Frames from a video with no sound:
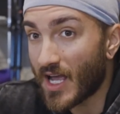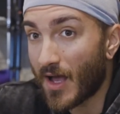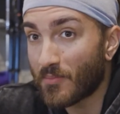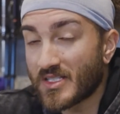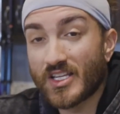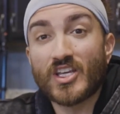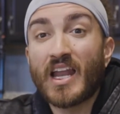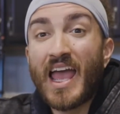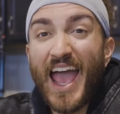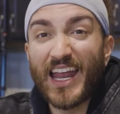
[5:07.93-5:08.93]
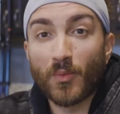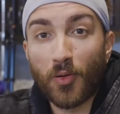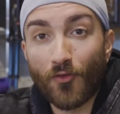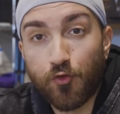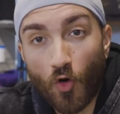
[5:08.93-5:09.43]
composition and your
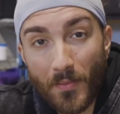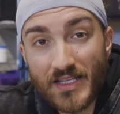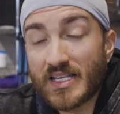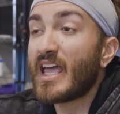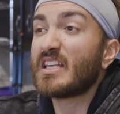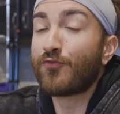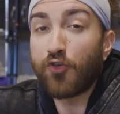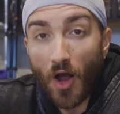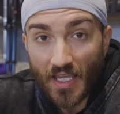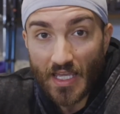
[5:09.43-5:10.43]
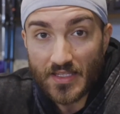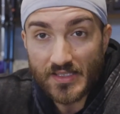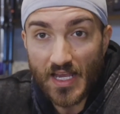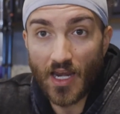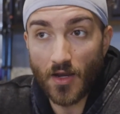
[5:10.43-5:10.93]
performance is fucking
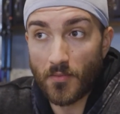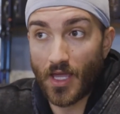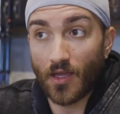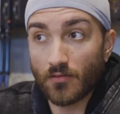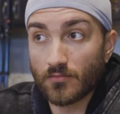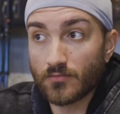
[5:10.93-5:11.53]
insane to me.